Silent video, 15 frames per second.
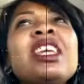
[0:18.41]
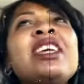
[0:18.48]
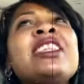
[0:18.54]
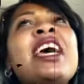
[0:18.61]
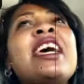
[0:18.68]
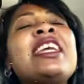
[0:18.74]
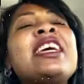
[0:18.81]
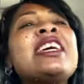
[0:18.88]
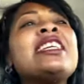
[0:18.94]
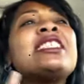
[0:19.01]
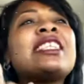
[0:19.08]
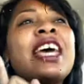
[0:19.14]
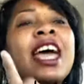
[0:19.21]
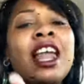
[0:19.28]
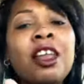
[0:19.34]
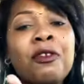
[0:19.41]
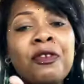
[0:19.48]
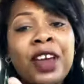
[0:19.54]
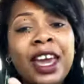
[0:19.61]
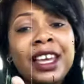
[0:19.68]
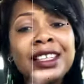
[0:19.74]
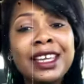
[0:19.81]
That is
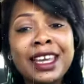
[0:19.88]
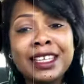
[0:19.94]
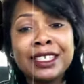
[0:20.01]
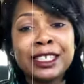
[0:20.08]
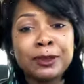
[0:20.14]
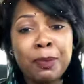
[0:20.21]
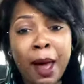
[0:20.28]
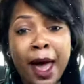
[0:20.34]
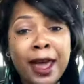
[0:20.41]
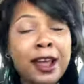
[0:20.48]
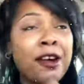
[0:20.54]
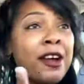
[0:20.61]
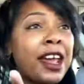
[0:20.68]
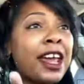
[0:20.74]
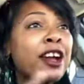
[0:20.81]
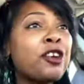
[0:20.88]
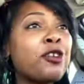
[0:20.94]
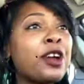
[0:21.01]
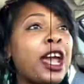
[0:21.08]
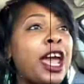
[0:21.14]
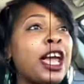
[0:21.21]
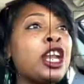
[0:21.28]
elevate, inspire, and
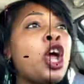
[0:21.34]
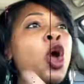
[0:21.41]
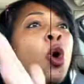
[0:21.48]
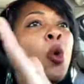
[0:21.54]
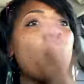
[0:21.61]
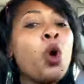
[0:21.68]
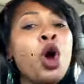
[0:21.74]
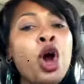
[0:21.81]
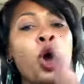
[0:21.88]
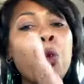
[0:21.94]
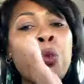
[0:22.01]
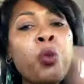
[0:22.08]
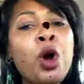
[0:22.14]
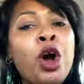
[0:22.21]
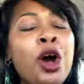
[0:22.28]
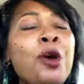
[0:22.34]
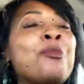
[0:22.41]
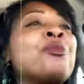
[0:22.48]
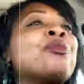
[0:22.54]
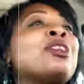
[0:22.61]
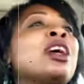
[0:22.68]
create. Woo, woo!